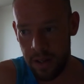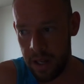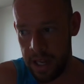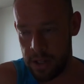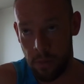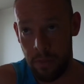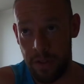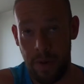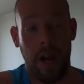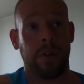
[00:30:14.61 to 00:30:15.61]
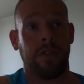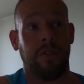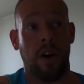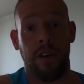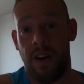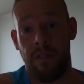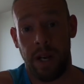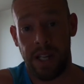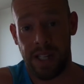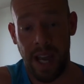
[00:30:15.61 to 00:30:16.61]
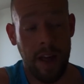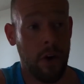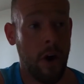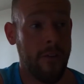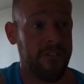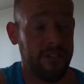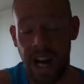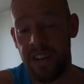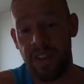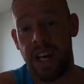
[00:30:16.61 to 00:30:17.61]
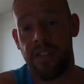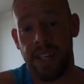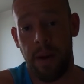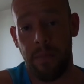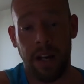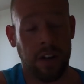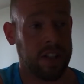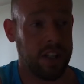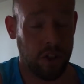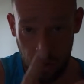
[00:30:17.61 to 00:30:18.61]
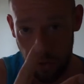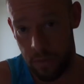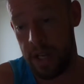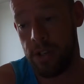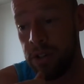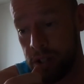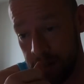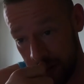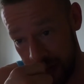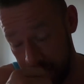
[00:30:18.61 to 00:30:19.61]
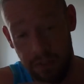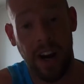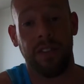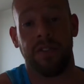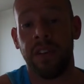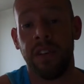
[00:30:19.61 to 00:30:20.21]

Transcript: It took me three hours and 45 minutes to get there, five and a half to get back because they'd shut three junctions on the M5.